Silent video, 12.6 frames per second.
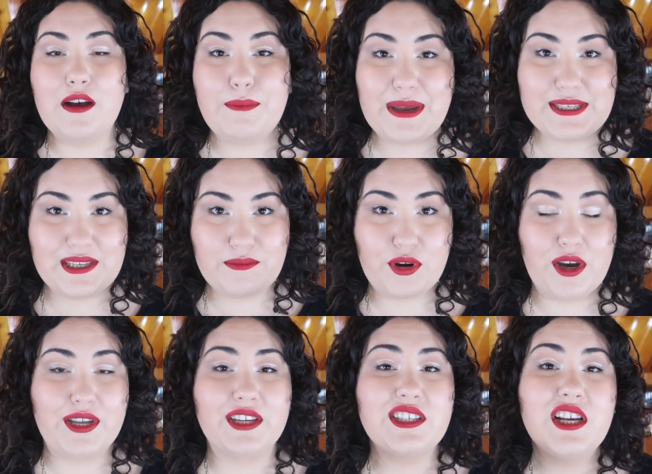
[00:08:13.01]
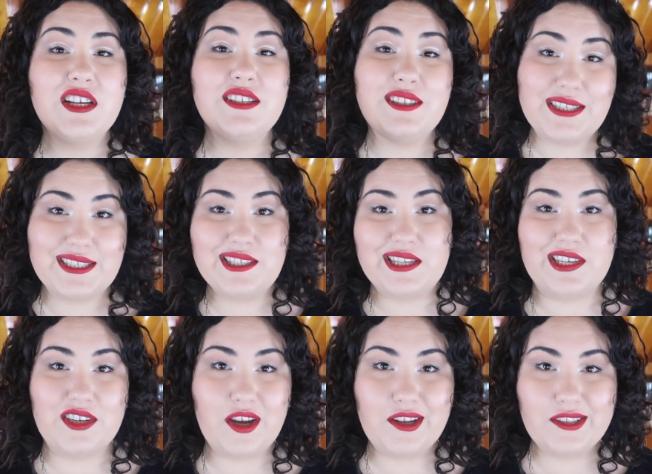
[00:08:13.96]
amazing product,
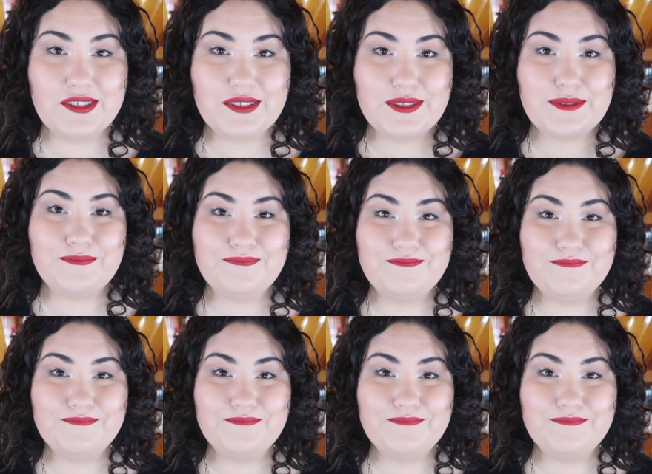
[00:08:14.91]
sixteen dollars.